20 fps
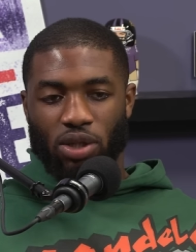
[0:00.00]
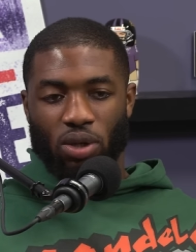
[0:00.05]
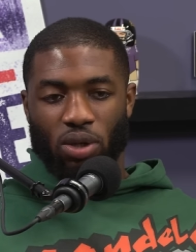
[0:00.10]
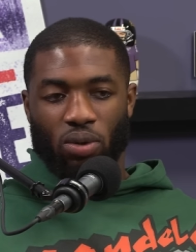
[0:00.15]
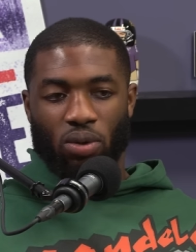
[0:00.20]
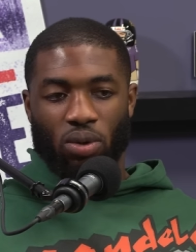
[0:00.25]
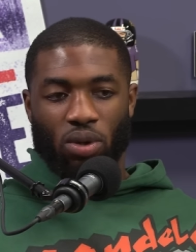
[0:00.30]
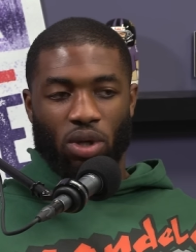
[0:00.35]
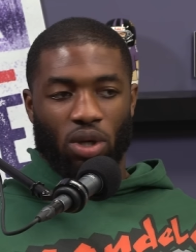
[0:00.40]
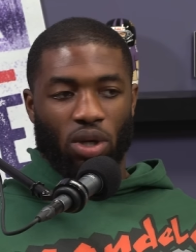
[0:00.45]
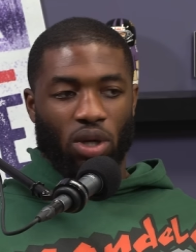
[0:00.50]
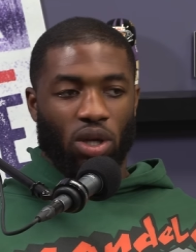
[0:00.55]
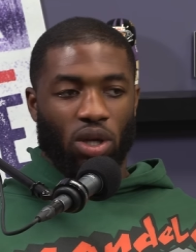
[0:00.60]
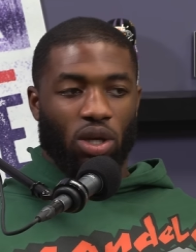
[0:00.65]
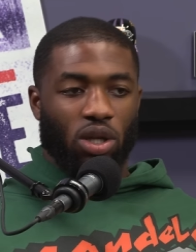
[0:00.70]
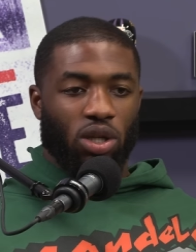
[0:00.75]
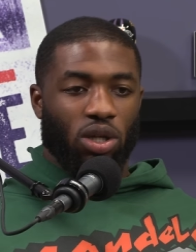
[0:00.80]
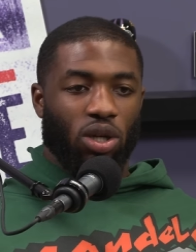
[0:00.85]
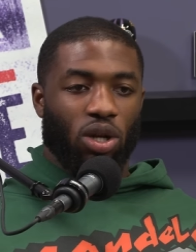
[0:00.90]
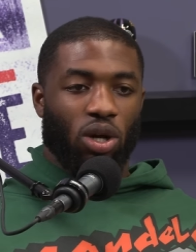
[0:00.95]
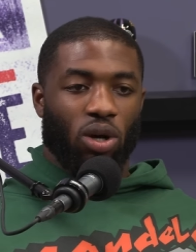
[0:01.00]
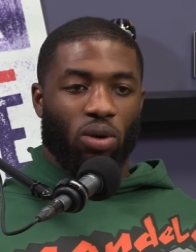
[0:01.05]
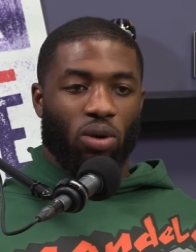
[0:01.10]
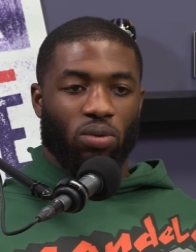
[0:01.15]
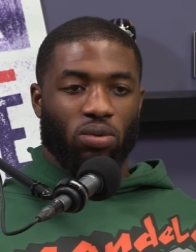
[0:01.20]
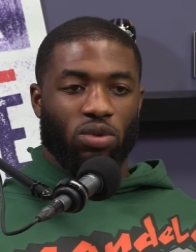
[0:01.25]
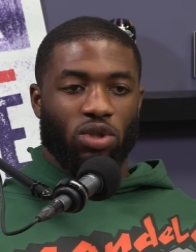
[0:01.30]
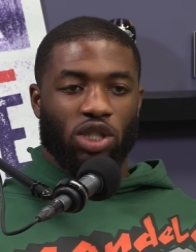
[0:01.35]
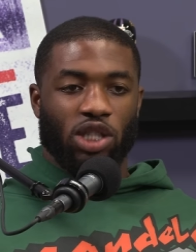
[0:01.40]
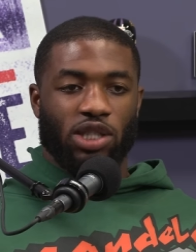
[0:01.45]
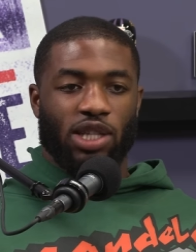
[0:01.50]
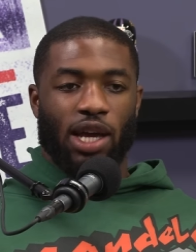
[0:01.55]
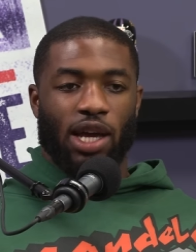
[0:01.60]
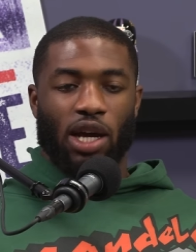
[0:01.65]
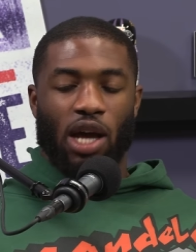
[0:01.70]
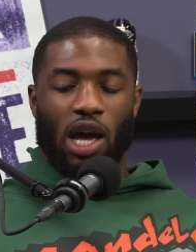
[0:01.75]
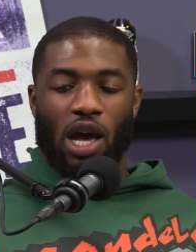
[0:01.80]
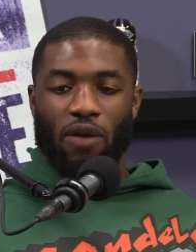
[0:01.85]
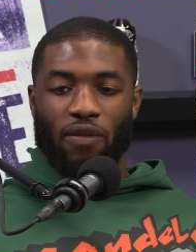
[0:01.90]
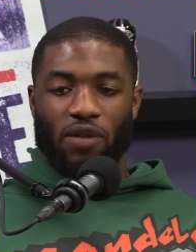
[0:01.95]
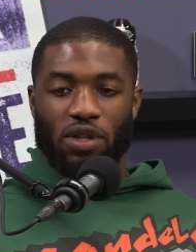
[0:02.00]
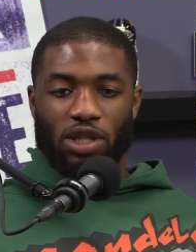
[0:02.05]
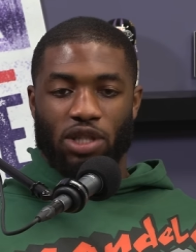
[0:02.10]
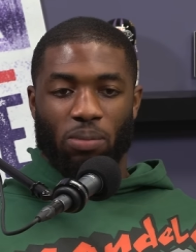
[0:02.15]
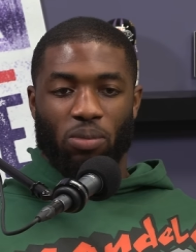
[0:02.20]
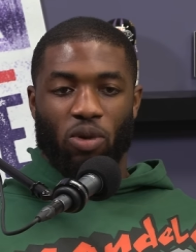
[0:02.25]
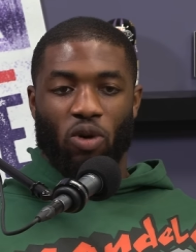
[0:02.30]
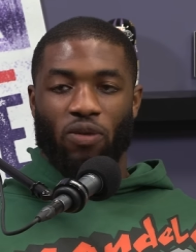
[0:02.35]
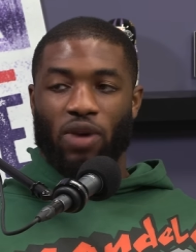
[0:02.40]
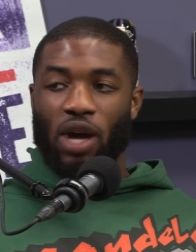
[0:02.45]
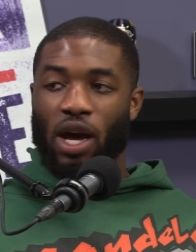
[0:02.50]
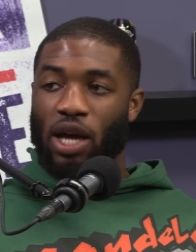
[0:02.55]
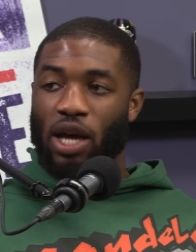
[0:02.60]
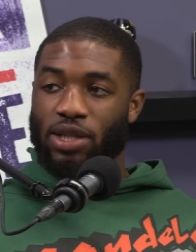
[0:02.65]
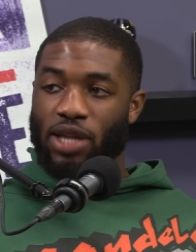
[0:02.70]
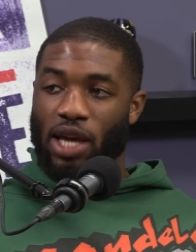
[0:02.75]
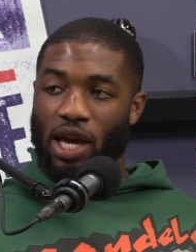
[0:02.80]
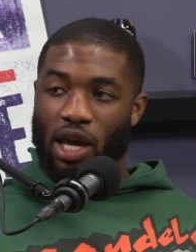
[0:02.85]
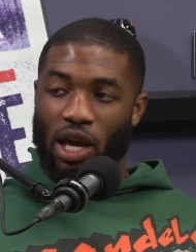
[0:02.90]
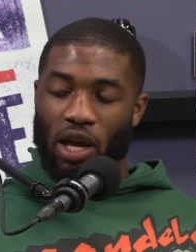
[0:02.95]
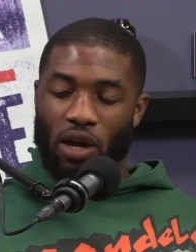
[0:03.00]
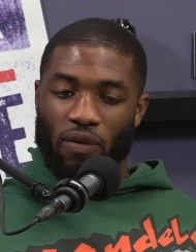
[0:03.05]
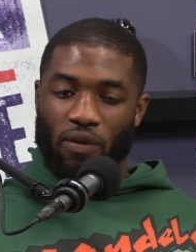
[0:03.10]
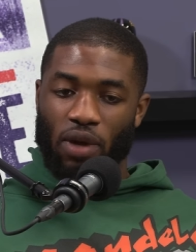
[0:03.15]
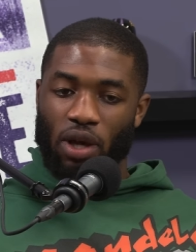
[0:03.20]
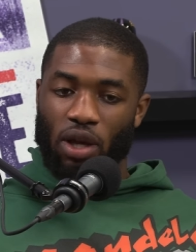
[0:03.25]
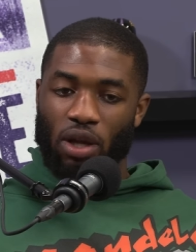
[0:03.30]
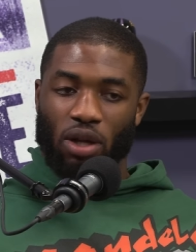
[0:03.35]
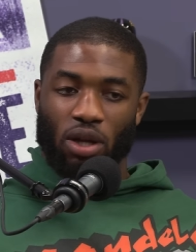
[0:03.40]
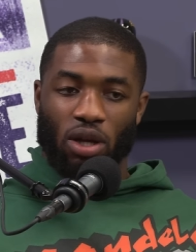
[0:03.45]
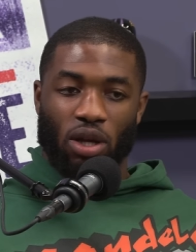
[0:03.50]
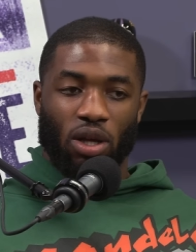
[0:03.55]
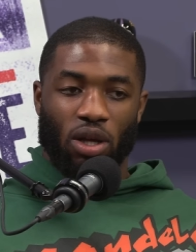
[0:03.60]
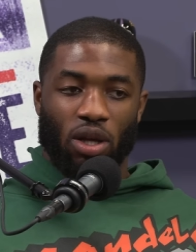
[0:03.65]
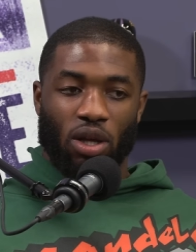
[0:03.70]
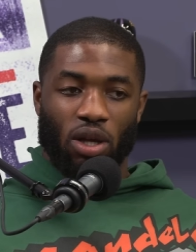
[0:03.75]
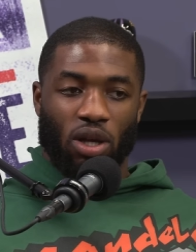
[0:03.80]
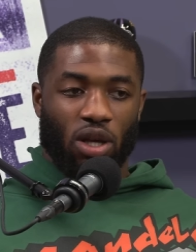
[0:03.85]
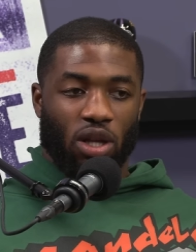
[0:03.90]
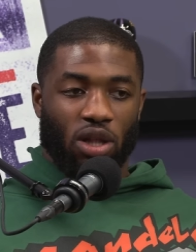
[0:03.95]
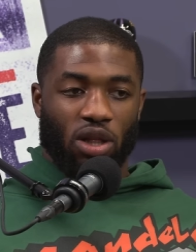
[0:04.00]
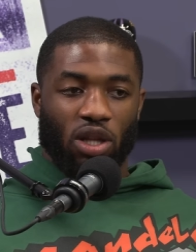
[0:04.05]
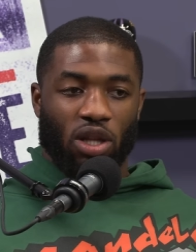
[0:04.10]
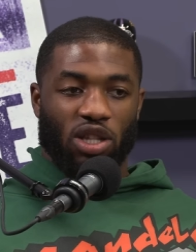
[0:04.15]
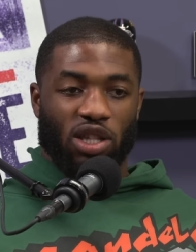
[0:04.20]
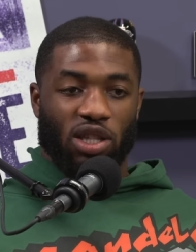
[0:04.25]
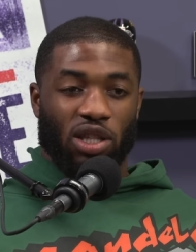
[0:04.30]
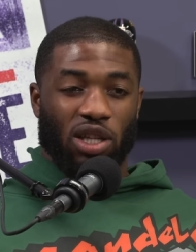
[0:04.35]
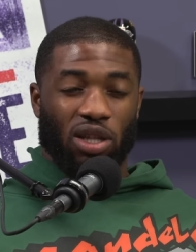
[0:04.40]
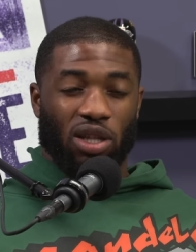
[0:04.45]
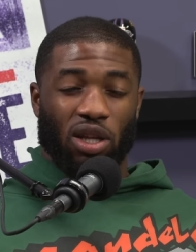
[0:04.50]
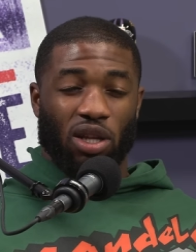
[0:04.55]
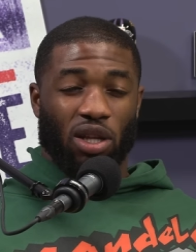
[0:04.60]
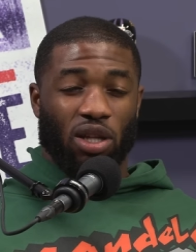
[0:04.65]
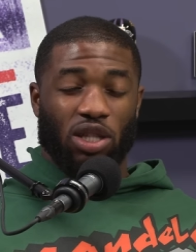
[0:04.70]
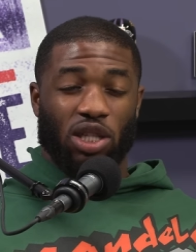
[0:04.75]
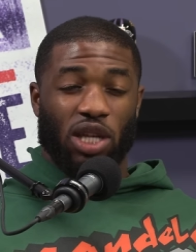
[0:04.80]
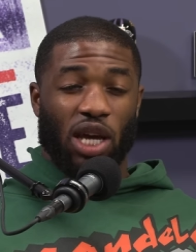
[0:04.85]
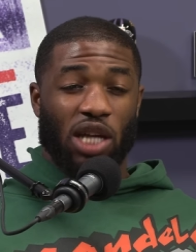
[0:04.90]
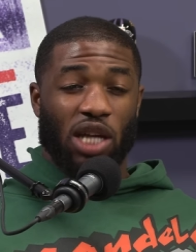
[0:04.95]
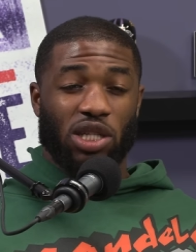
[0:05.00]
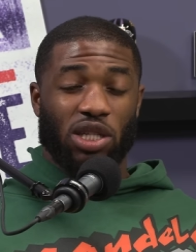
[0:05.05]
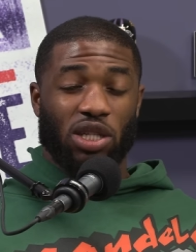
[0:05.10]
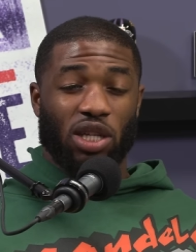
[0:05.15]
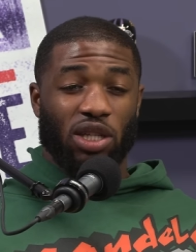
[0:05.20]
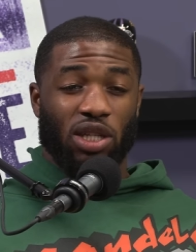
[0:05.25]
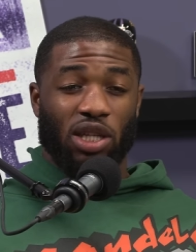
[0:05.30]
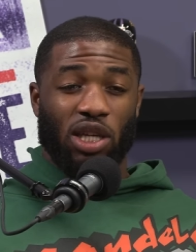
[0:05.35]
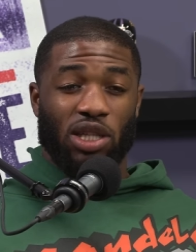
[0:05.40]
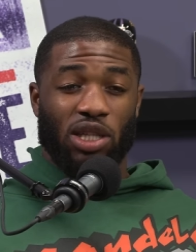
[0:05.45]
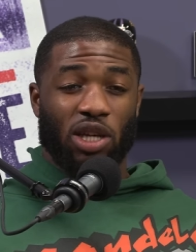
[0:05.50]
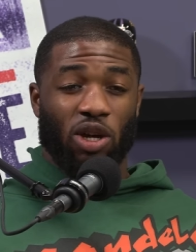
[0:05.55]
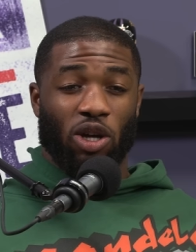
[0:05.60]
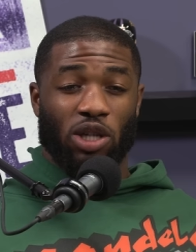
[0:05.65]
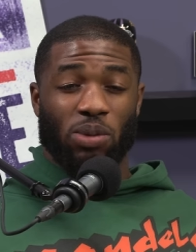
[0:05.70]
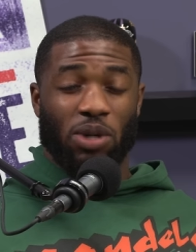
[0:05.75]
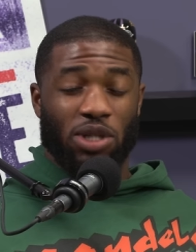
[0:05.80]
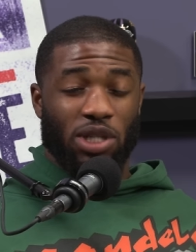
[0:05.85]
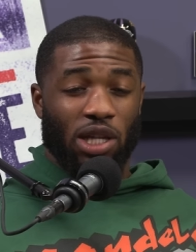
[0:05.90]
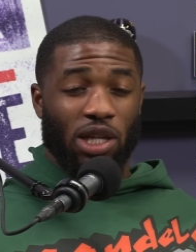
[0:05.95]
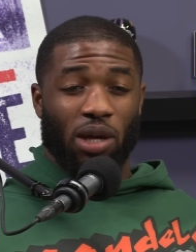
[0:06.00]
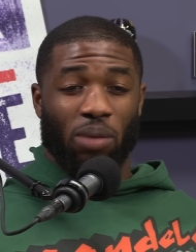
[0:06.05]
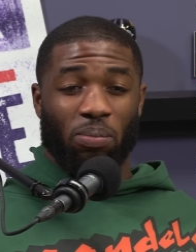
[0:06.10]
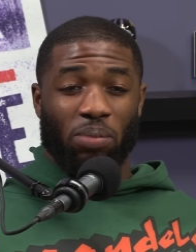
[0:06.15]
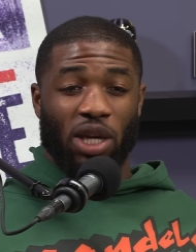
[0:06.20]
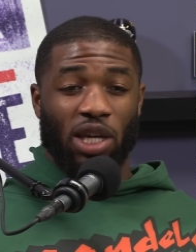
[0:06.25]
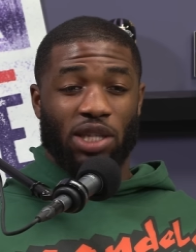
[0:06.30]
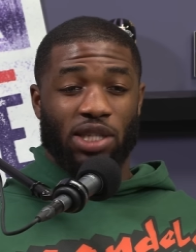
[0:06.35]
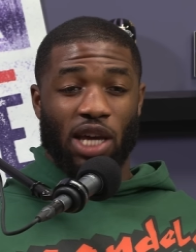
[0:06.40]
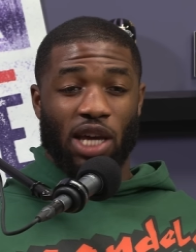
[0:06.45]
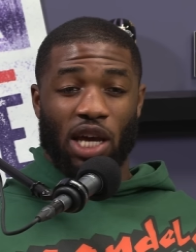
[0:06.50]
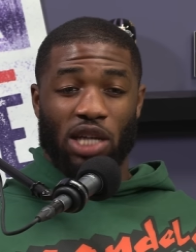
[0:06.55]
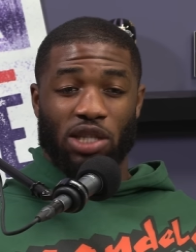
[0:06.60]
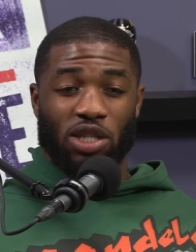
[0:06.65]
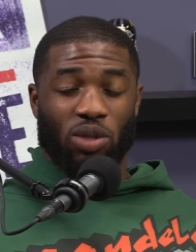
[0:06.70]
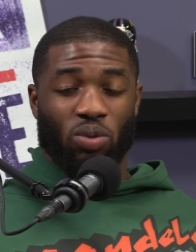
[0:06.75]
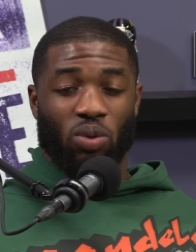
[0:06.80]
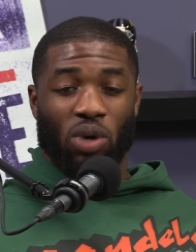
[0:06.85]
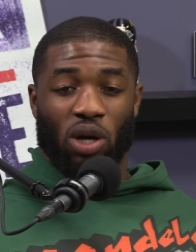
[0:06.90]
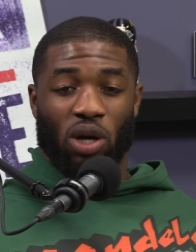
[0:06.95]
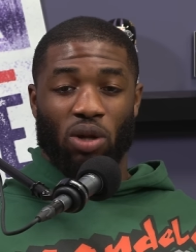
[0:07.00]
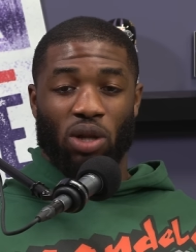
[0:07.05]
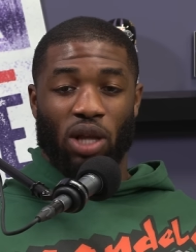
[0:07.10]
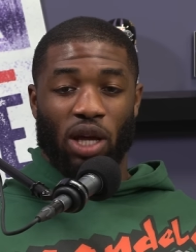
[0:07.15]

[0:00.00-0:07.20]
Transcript: So, you know, just that confidence that both guys have and The, the attention to detail, especially that Beeks has as well.